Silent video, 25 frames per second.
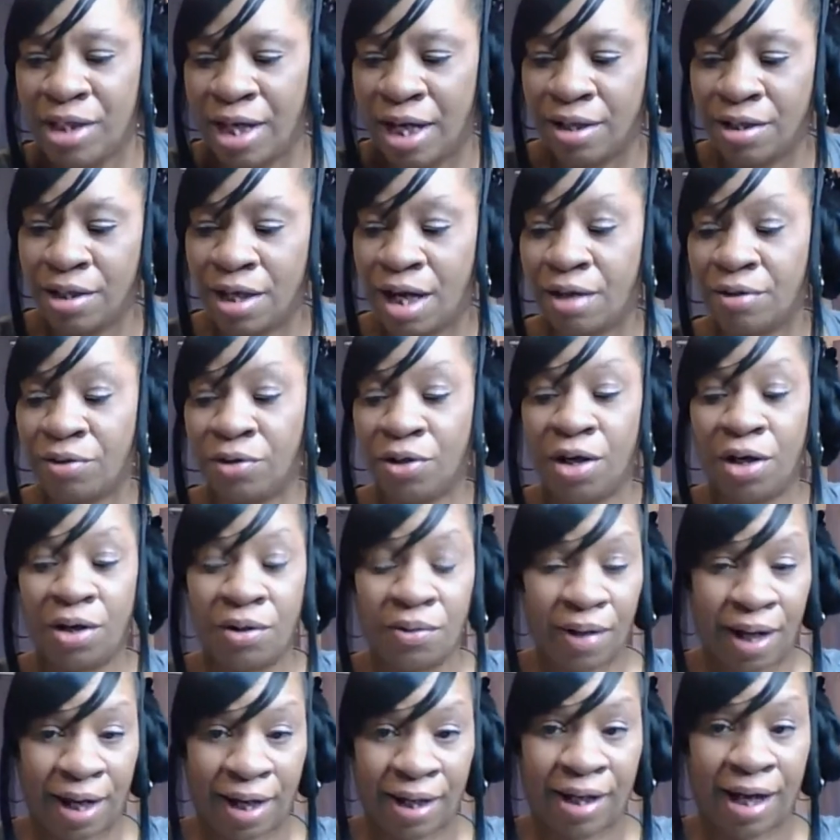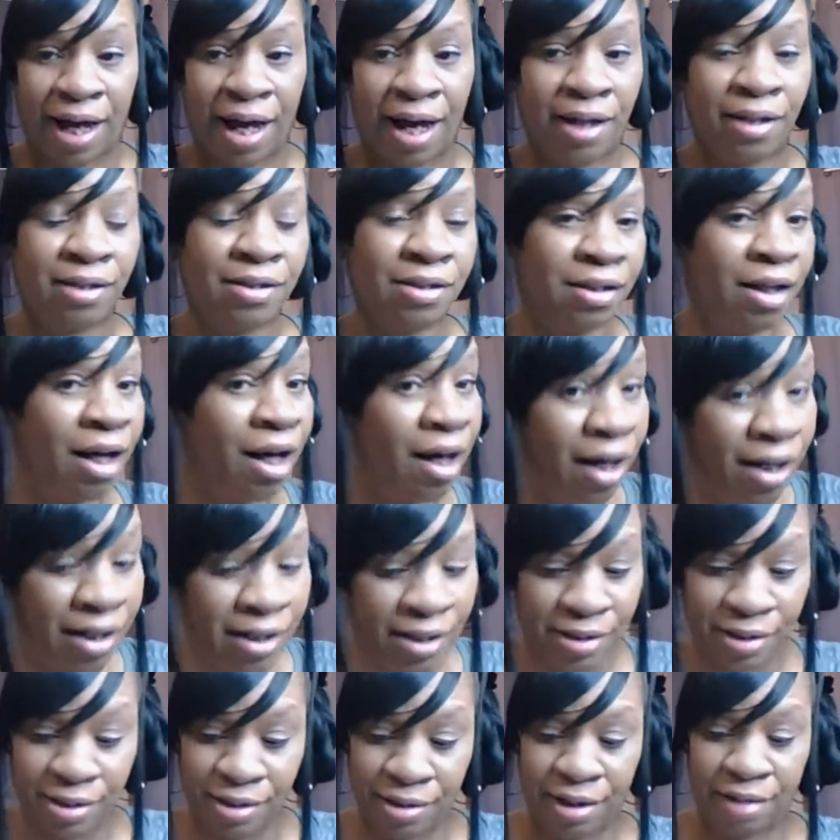Now y'all know I got
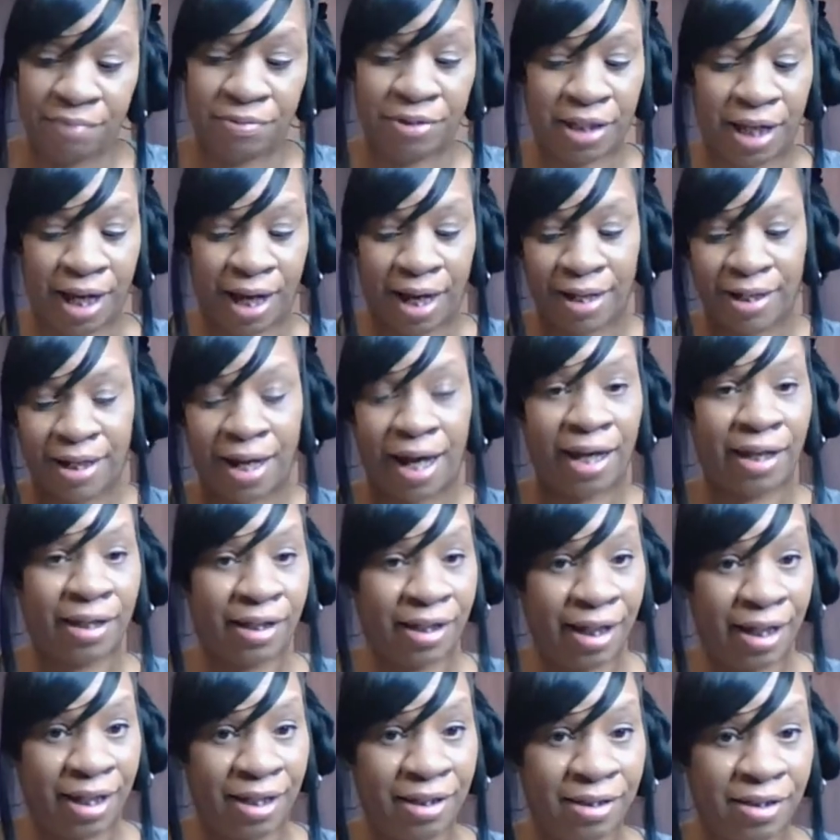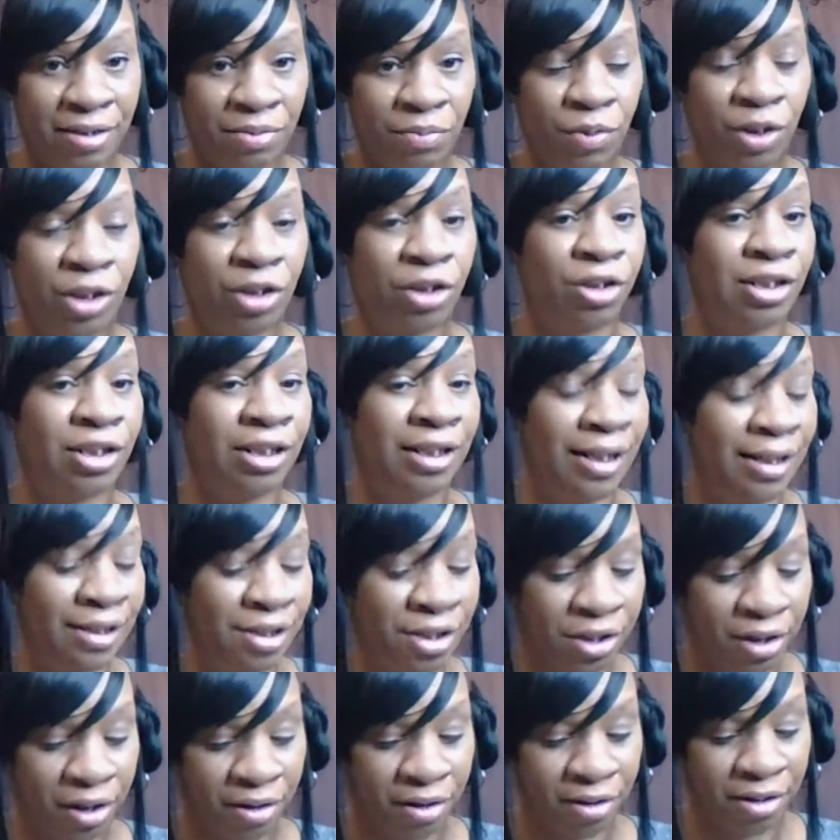tons of tie-dye kits with the
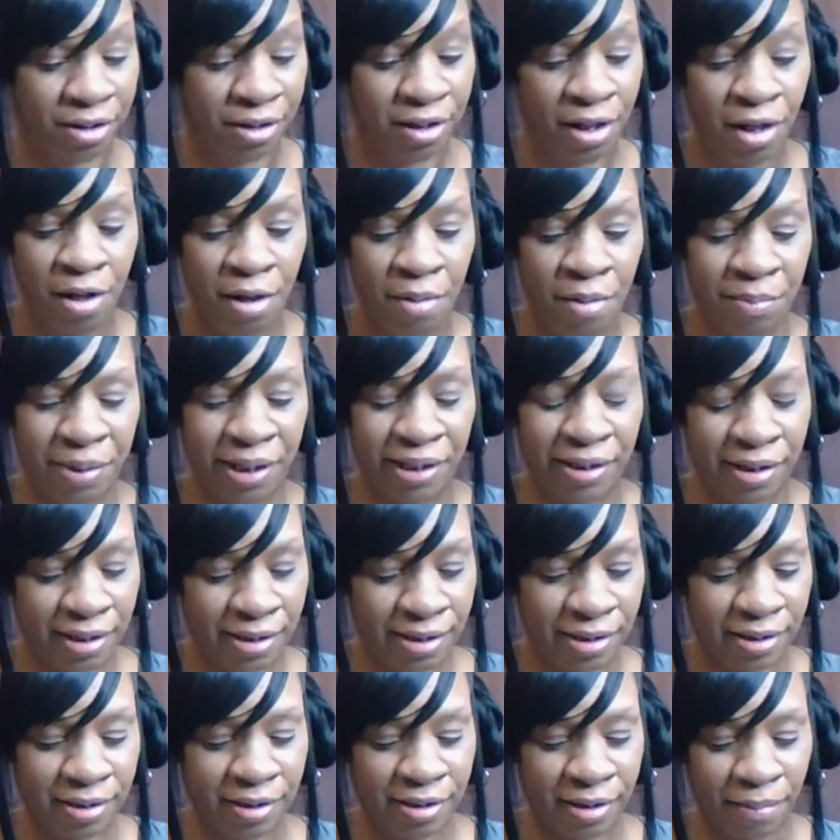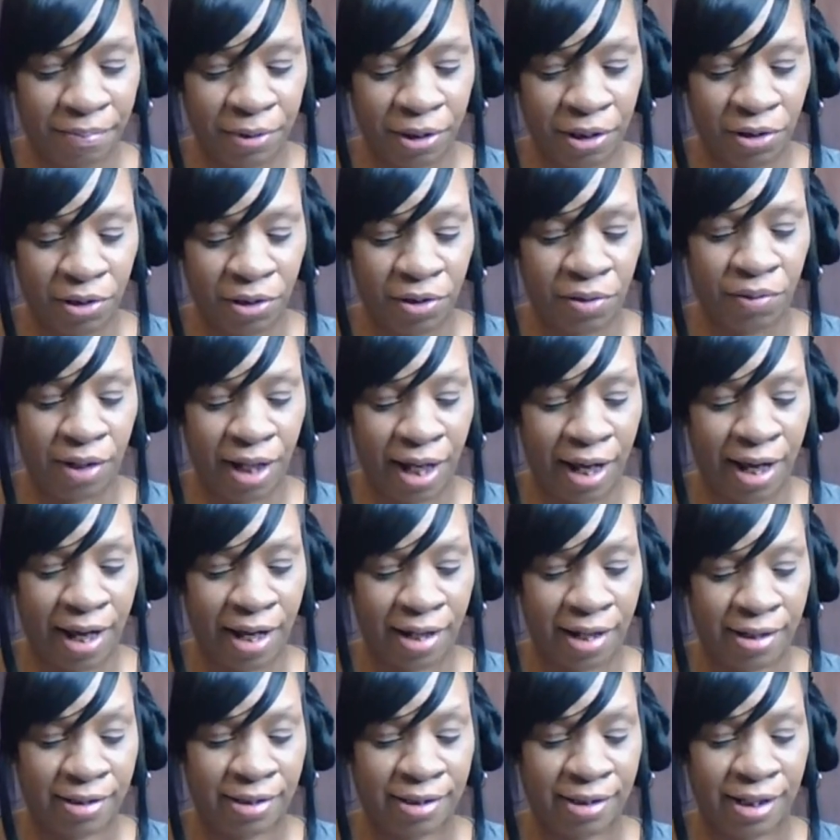t-shirts, but this is something new. They
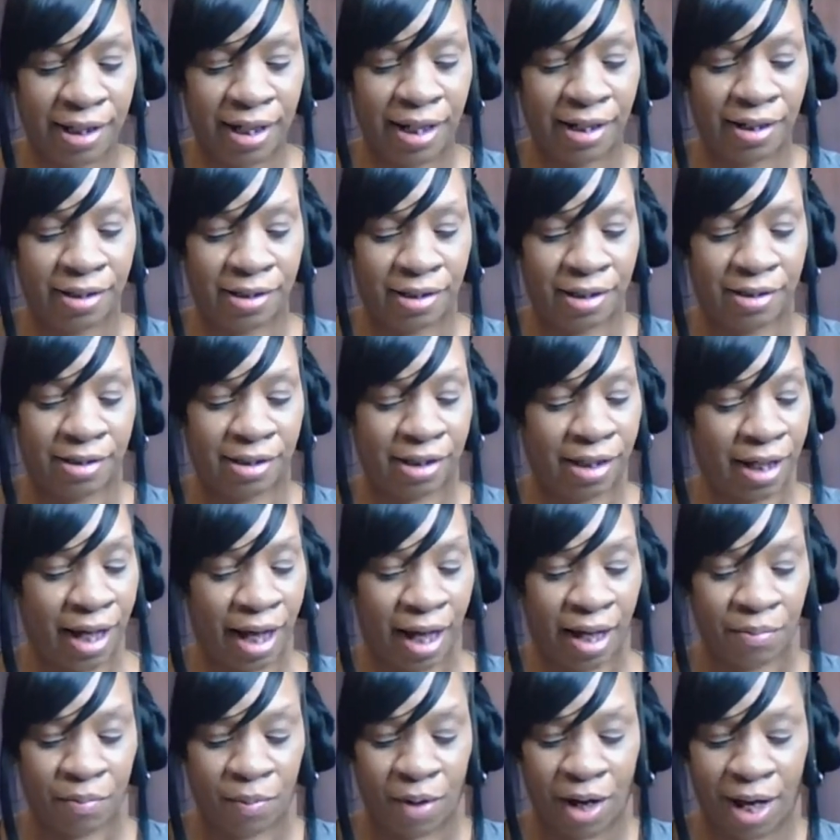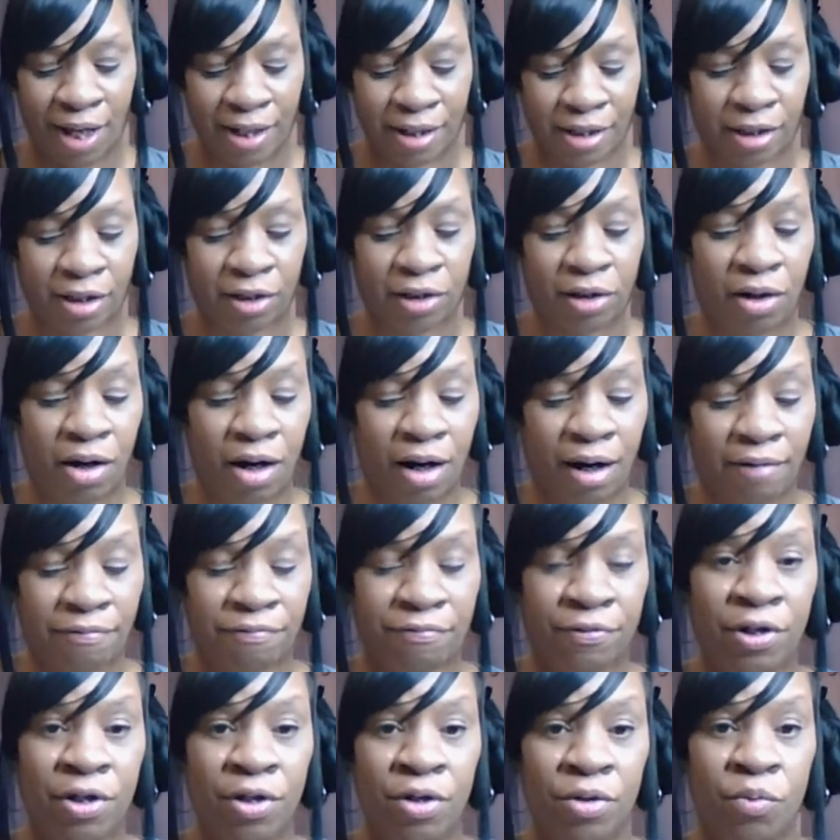had the, t- the DIY cloth
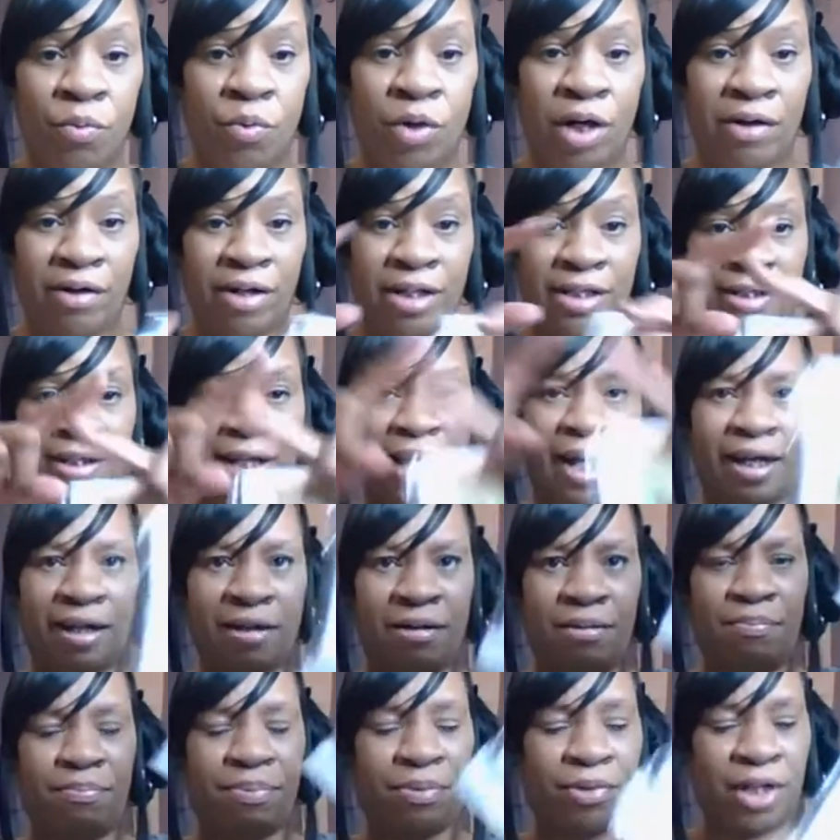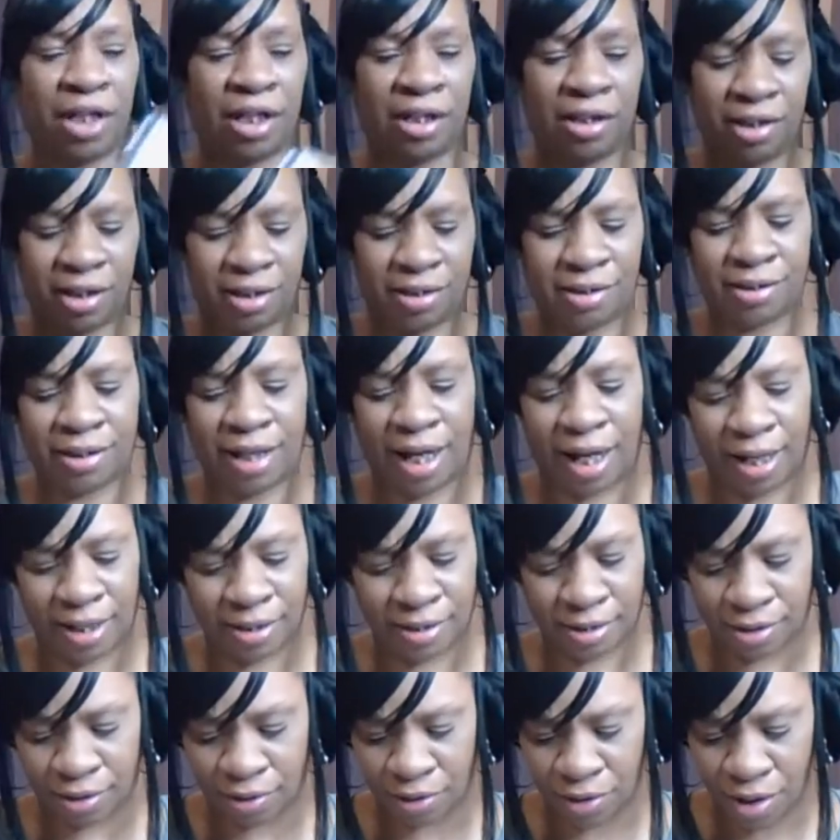where it's like a pretty good
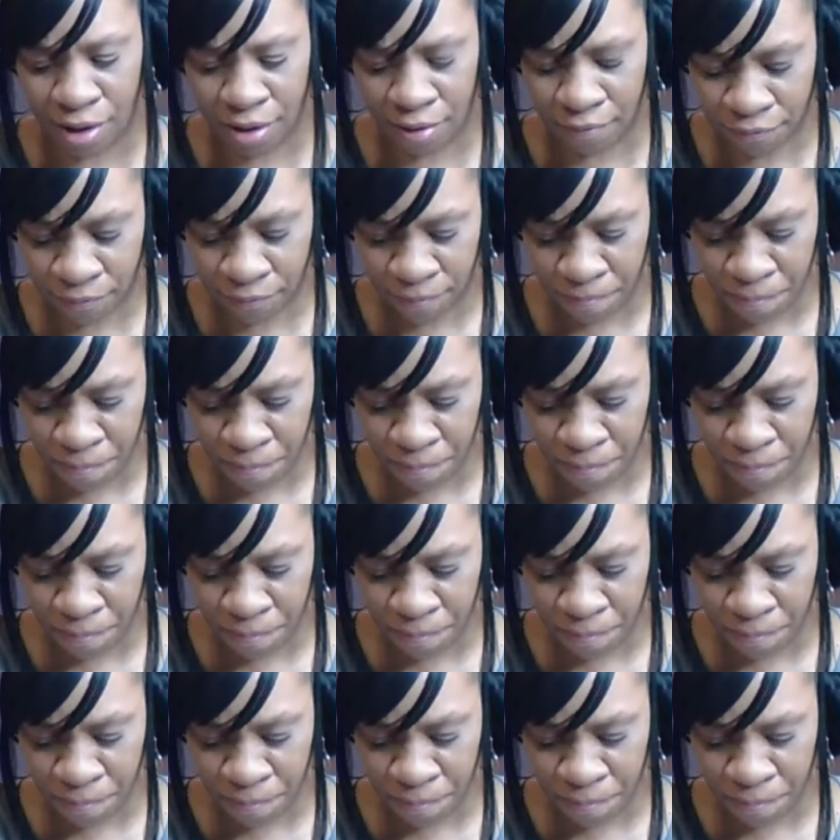size cloth.